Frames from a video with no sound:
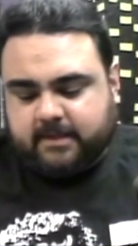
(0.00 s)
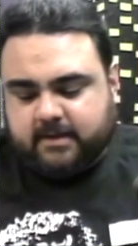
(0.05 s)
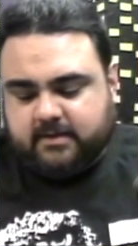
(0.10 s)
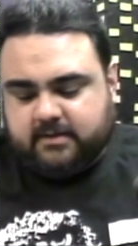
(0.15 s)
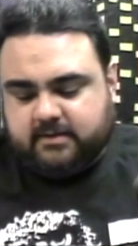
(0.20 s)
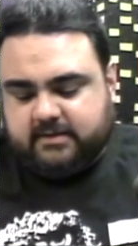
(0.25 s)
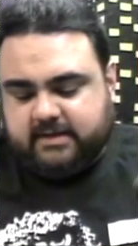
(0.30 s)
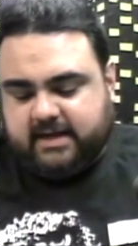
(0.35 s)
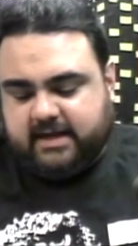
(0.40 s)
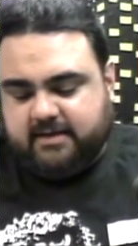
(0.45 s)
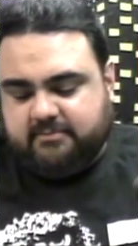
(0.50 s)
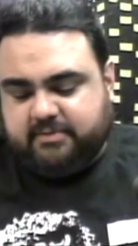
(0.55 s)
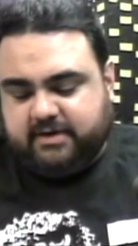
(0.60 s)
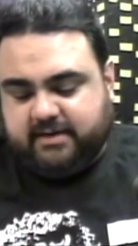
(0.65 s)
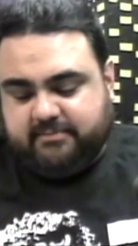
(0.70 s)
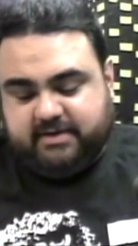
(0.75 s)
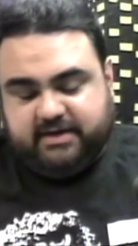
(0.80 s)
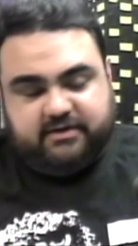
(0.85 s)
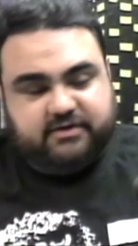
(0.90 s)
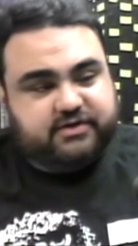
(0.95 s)
Yeah, but I
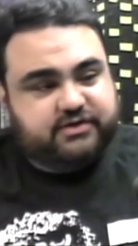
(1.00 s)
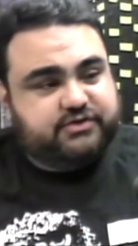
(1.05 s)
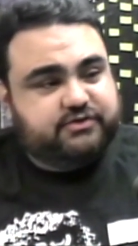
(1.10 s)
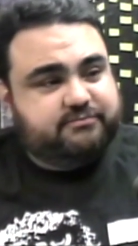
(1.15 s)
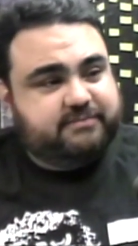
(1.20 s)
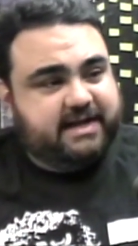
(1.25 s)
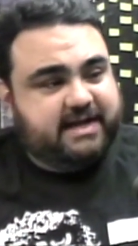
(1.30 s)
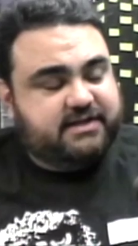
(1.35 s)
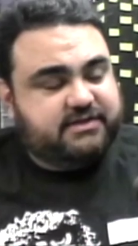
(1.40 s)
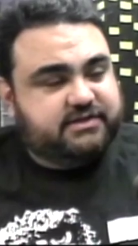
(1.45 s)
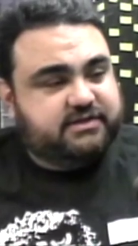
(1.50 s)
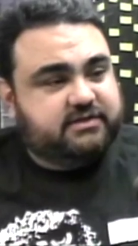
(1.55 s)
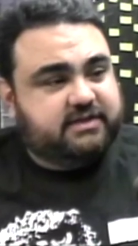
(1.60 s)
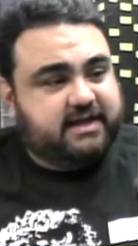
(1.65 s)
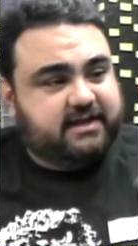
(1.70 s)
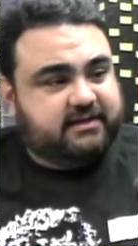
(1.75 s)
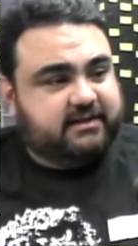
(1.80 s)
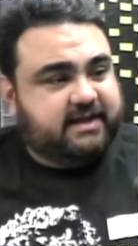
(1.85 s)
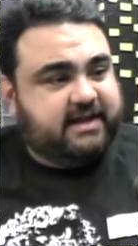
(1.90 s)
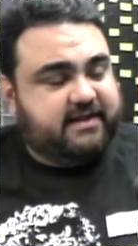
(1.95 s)
mean, could you imagine
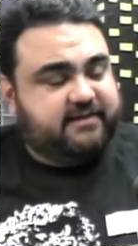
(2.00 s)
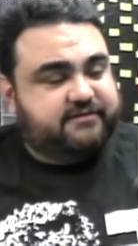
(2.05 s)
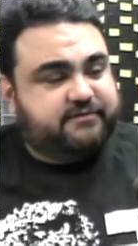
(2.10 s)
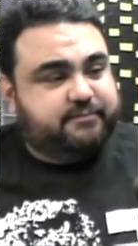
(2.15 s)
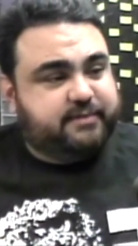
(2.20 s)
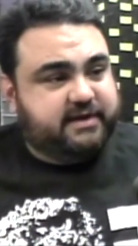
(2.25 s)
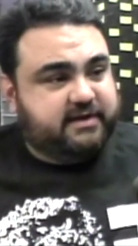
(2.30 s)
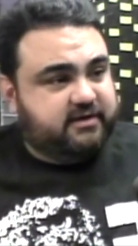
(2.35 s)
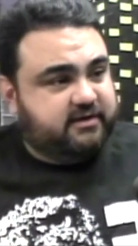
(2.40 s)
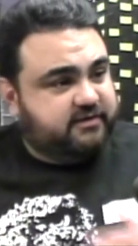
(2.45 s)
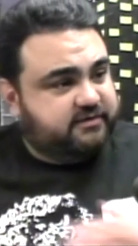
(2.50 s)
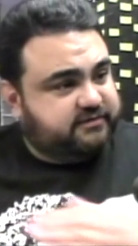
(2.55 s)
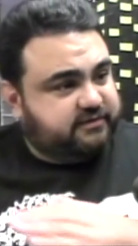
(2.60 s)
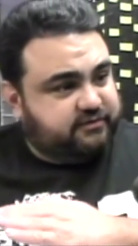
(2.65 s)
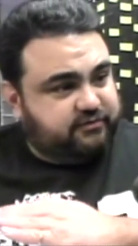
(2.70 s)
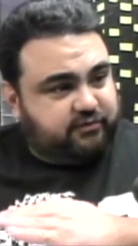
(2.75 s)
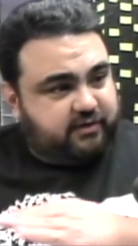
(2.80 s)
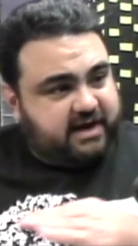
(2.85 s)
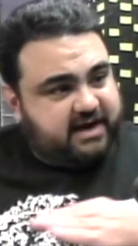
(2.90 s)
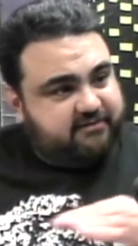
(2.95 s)
like land speeders and
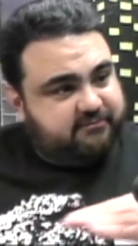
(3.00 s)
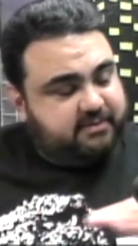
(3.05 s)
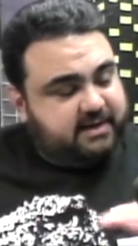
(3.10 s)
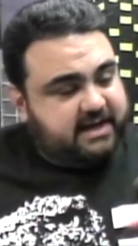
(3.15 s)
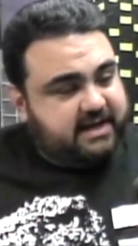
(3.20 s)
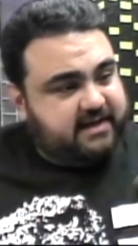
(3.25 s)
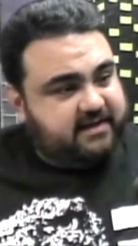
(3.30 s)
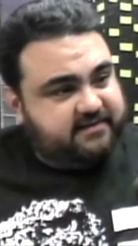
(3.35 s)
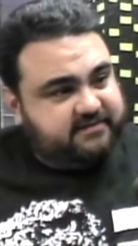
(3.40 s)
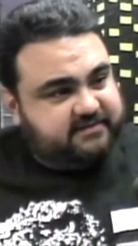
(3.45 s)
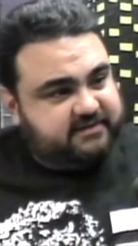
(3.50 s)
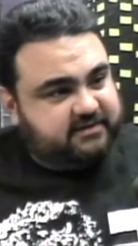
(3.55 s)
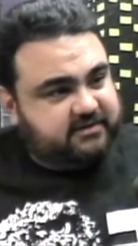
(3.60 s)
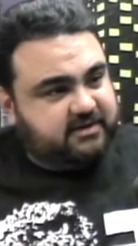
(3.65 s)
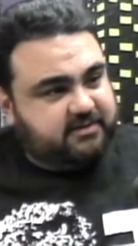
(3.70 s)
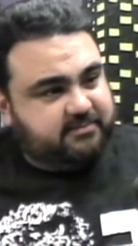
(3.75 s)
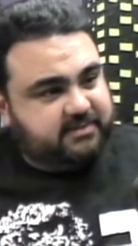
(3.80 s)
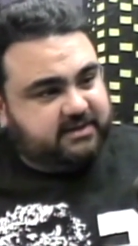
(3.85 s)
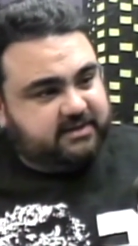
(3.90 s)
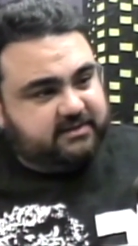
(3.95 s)
drive-bys? You know what
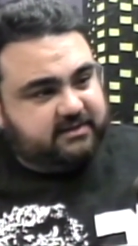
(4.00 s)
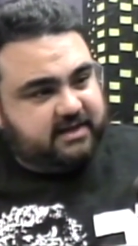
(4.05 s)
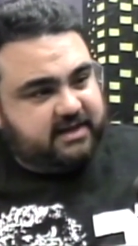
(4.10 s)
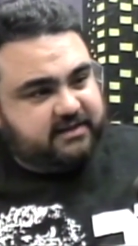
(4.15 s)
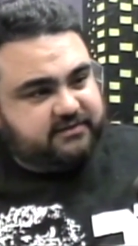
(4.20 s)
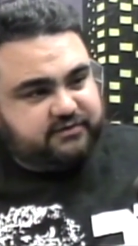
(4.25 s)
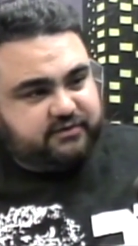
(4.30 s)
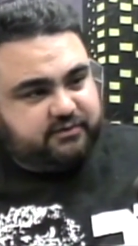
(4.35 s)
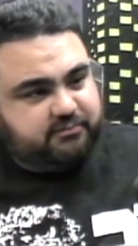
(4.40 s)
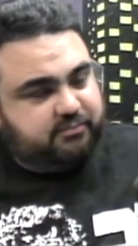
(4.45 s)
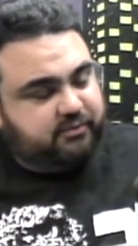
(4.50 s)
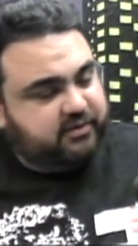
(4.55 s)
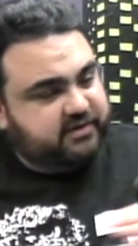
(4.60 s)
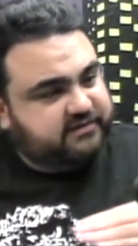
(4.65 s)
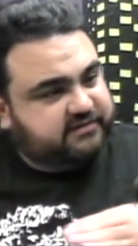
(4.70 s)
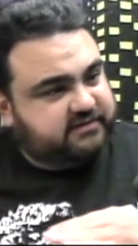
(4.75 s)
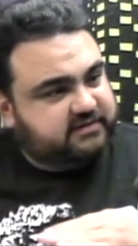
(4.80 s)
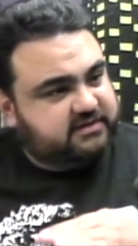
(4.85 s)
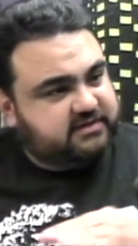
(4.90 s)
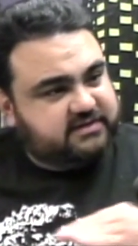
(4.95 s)
I mean? Like total Boys
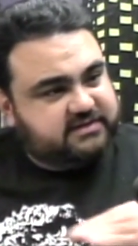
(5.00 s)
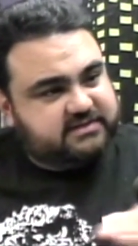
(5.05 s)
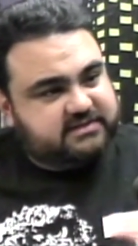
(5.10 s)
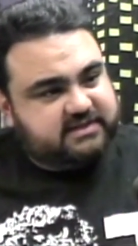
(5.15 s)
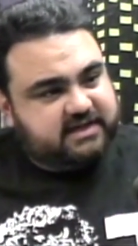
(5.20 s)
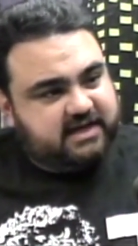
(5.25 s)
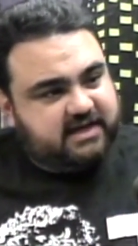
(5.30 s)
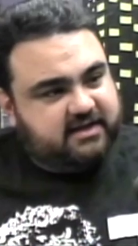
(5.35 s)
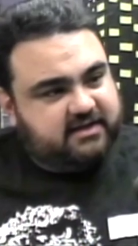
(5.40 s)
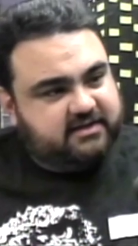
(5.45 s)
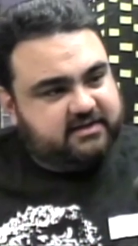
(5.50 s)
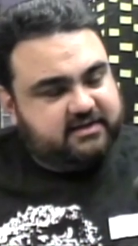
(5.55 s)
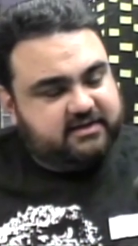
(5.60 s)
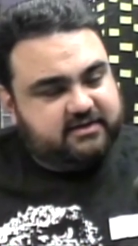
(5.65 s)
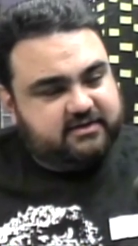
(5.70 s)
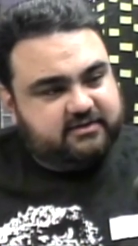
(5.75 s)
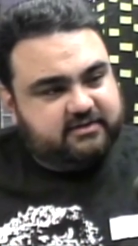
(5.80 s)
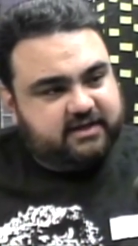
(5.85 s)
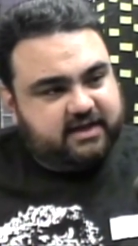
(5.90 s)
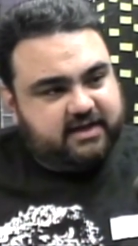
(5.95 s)
in the Hood style.
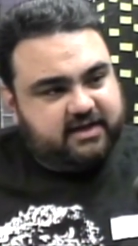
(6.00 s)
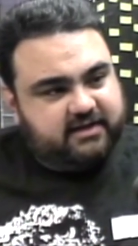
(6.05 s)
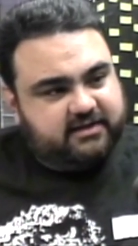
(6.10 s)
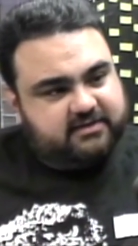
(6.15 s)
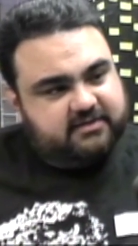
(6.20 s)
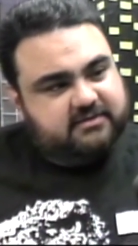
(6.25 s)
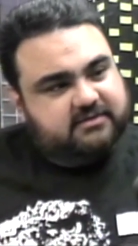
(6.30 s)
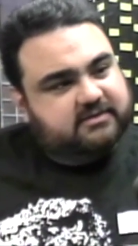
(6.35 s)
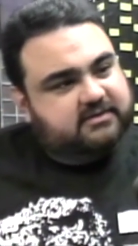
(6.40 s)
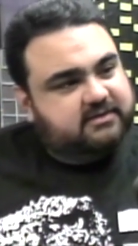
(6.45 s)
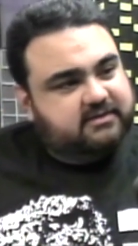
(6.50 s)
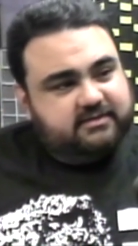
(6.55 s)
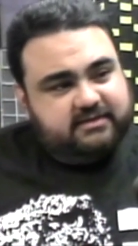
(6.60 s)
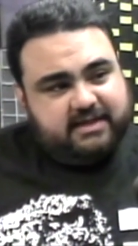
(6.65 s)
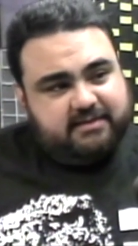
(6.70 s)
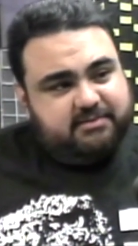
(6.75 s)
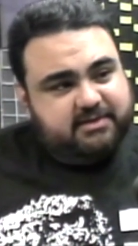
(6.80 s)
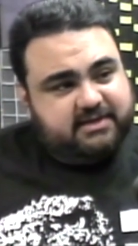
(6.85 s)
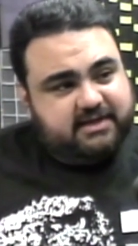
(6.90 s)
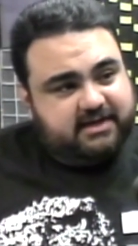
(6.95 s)
Like
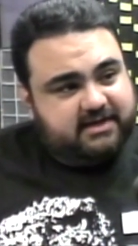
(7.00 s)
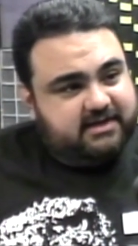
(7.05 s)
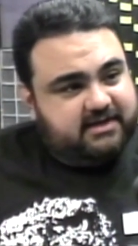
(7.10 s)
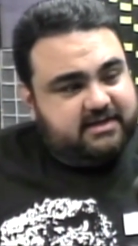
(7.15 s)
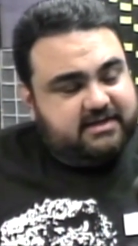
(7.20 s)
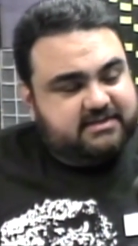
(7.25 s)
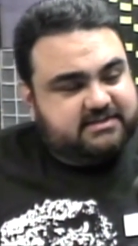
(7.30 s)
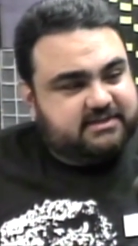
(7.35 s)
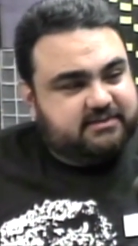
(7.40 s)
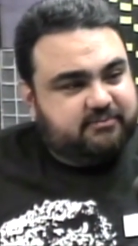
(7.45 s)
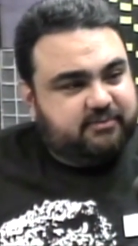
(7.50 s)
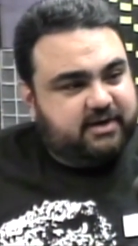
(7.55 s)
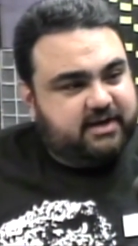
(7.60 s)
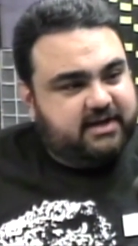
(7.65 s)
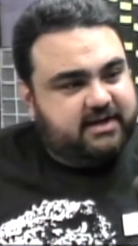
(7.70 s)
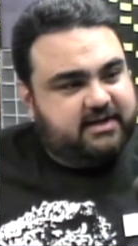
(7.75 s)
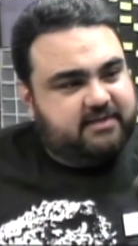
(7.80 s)
that'd be kind of awesome, right?